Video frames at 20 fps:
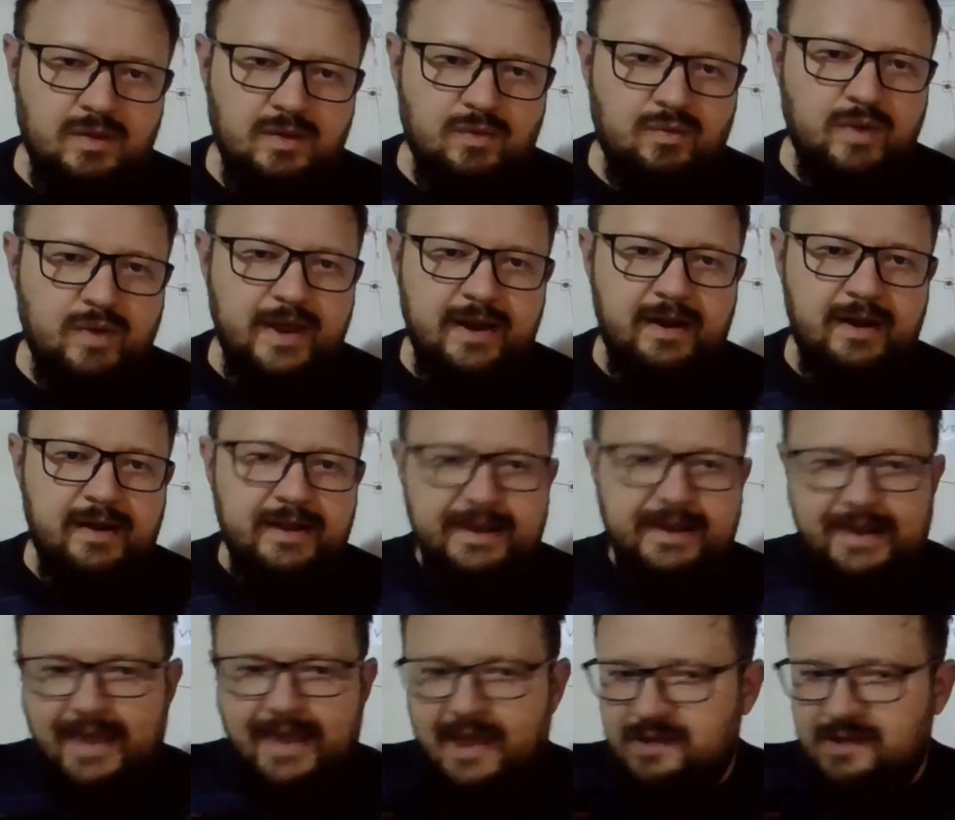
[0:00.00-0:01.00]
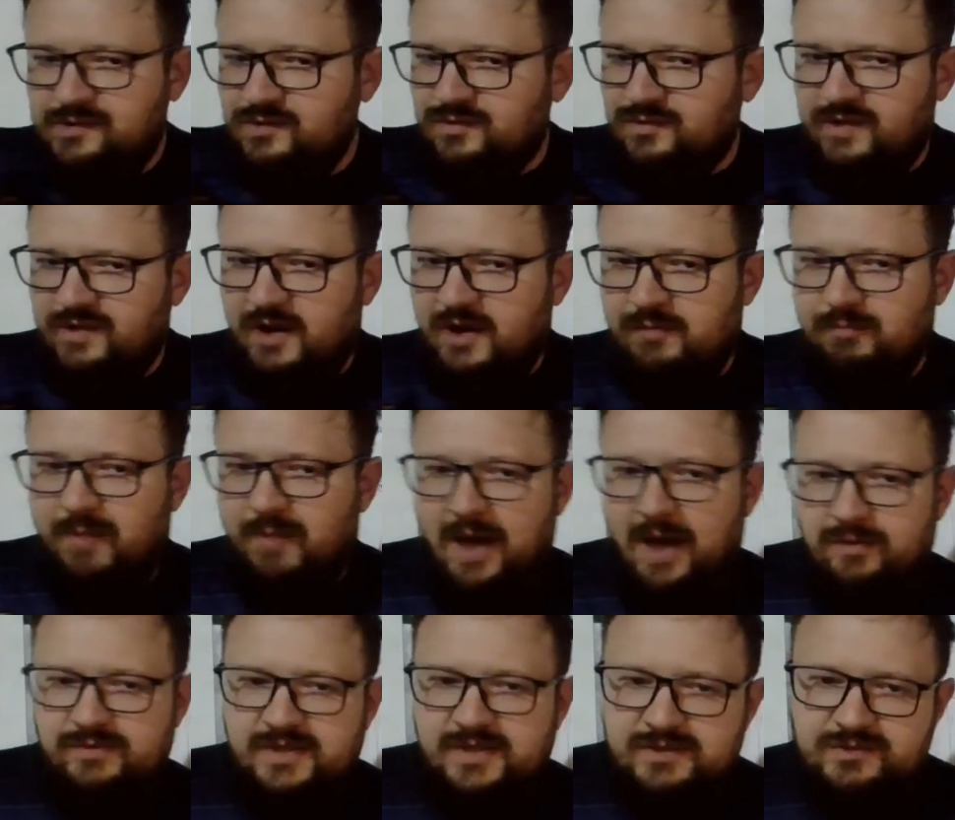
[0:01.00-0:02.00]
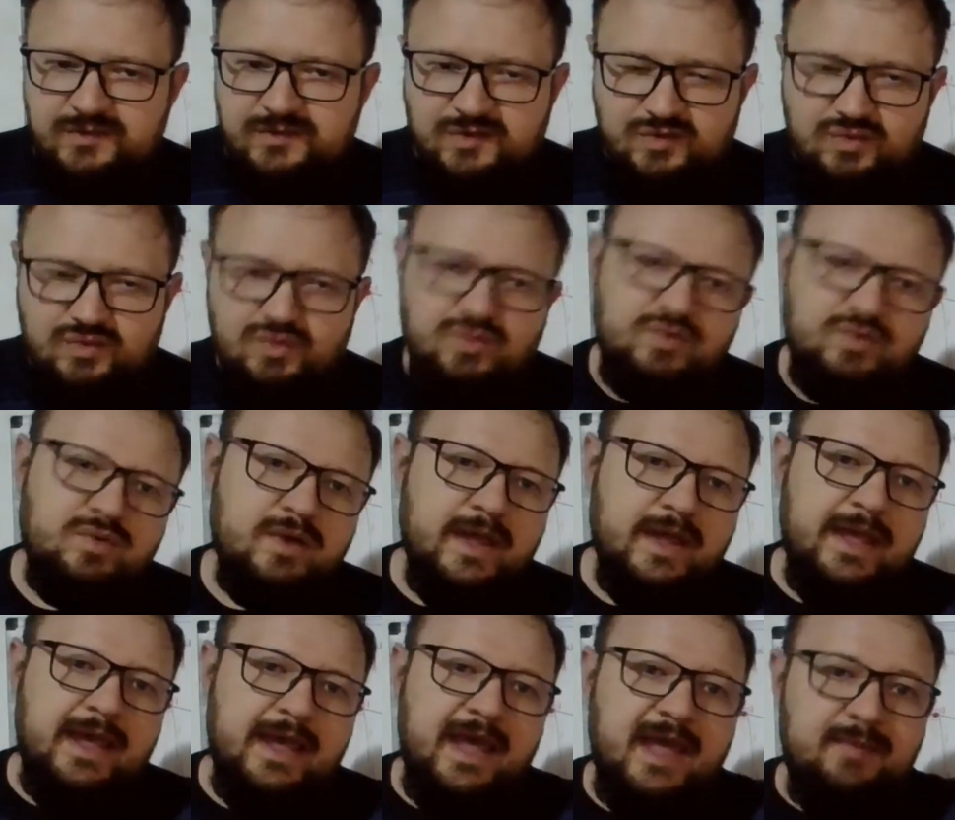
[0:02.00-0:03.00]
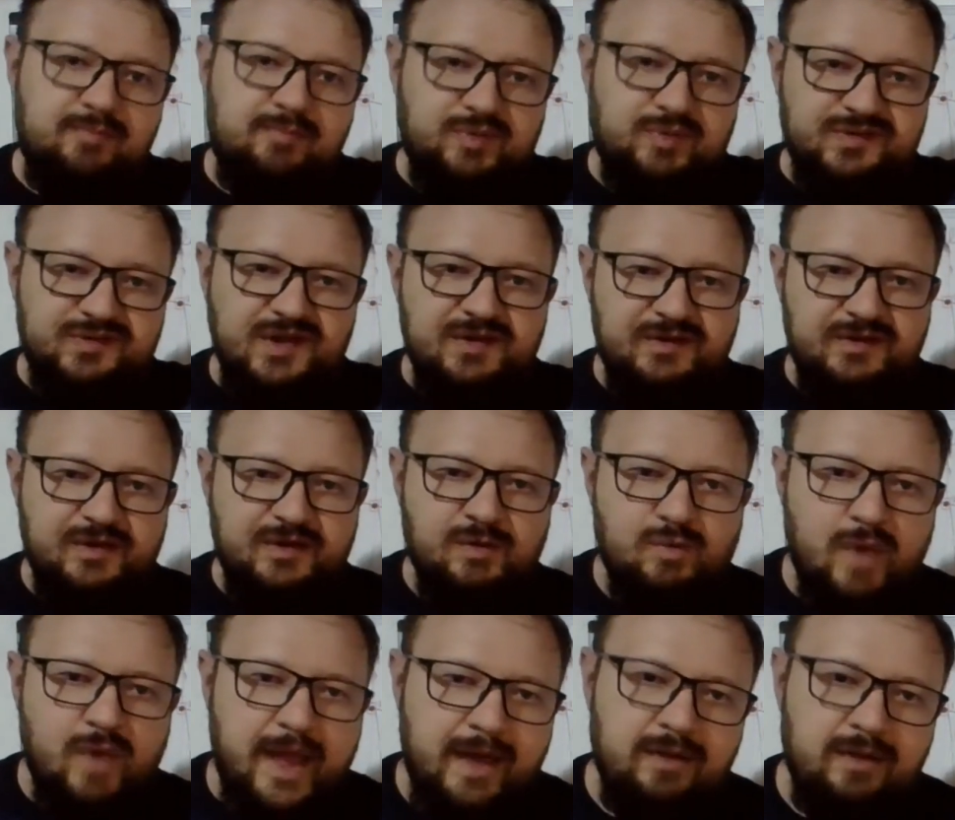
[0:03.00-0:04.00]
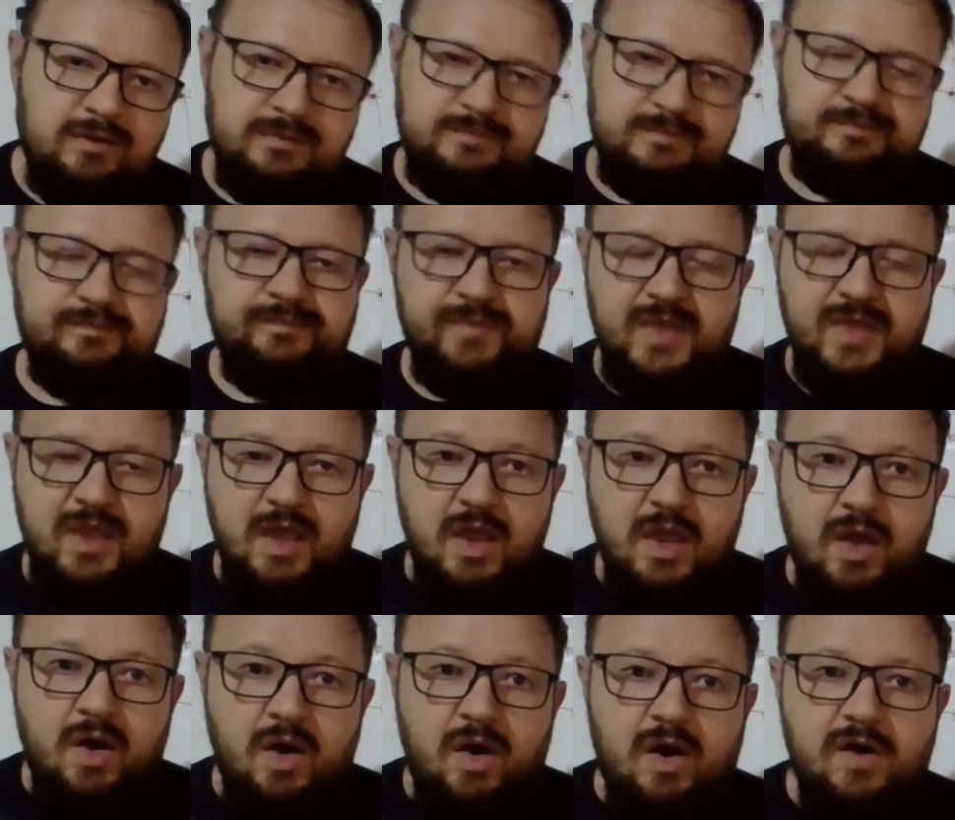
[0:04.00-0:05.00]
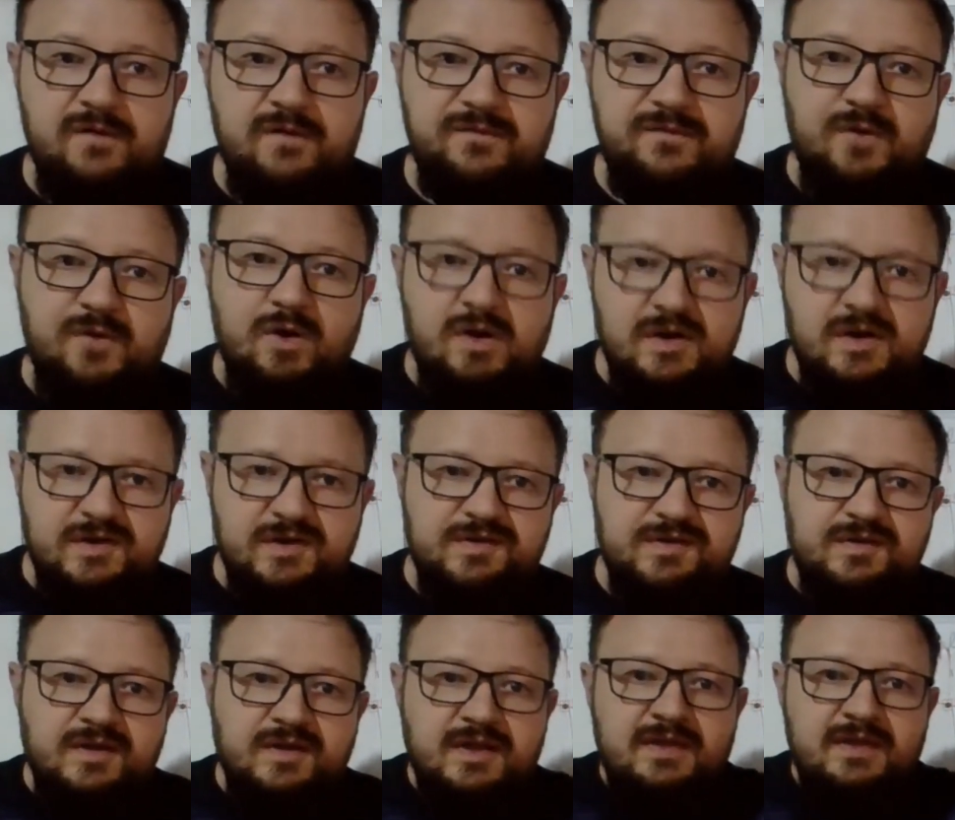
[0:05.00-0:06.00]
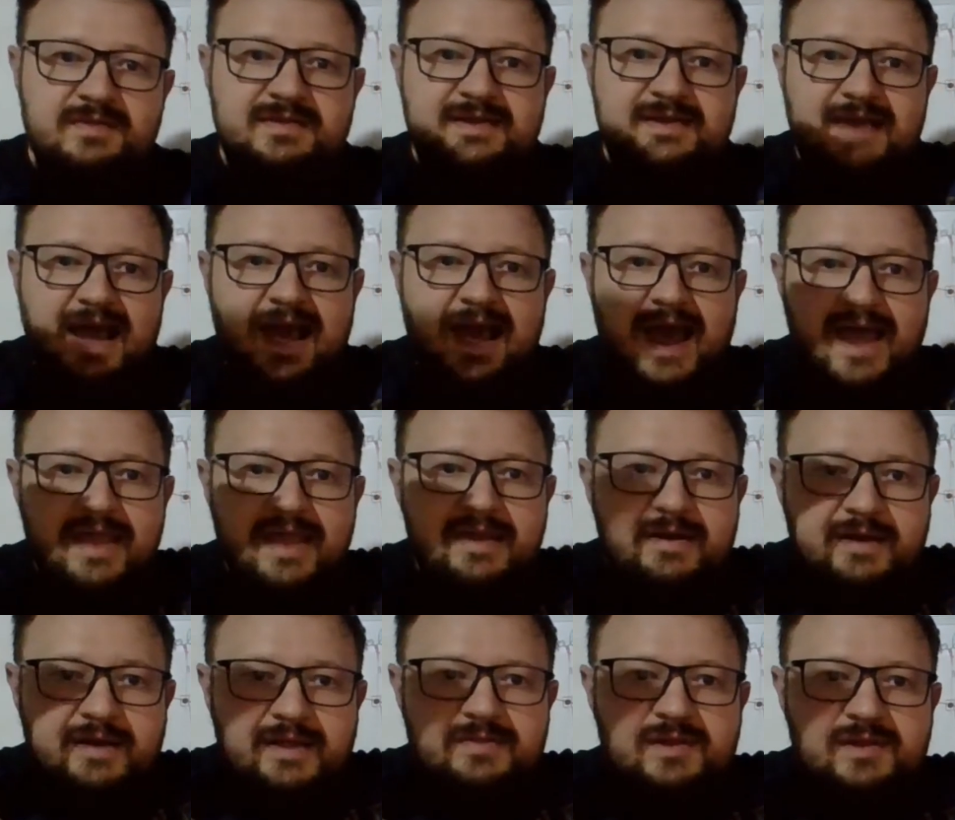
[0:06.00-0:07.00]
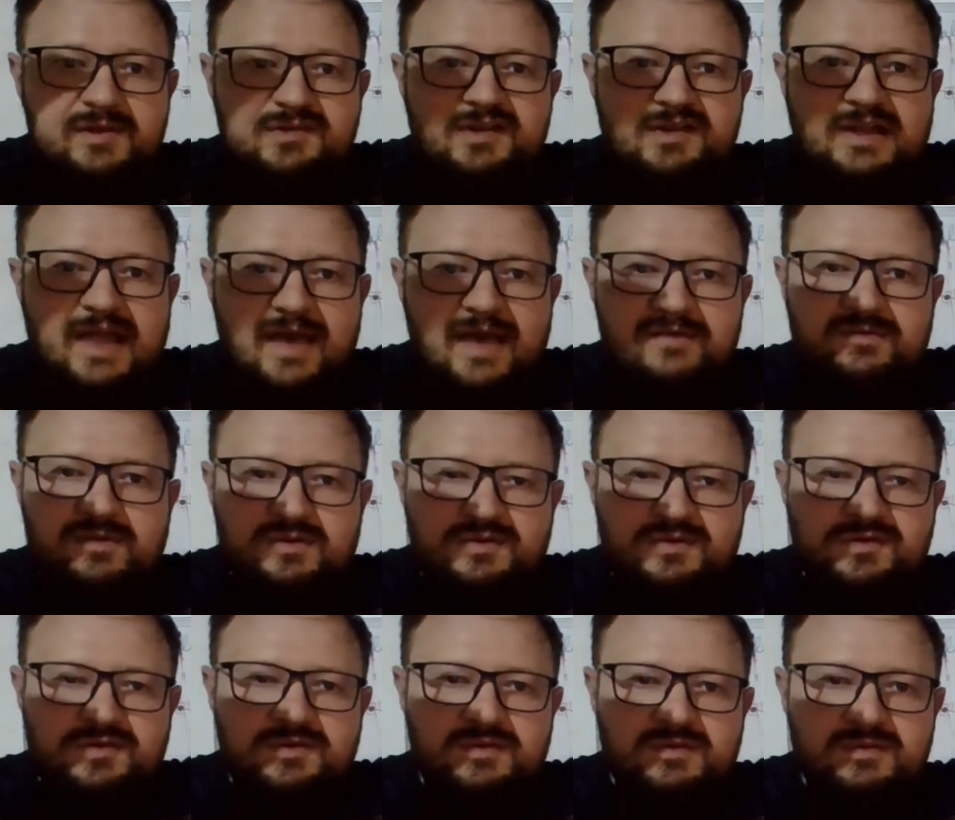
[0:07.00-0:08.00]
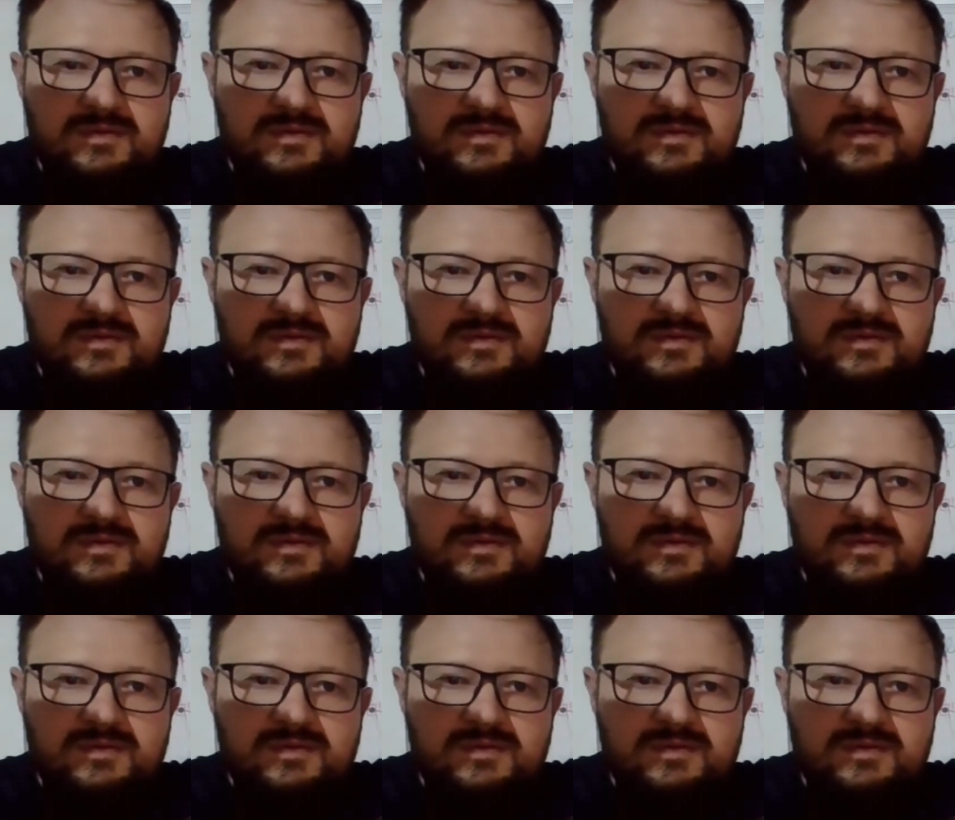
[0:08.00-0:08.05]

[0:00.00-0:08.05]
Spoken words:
where electrons are bounded to a potential well, of course, the higher energy levels,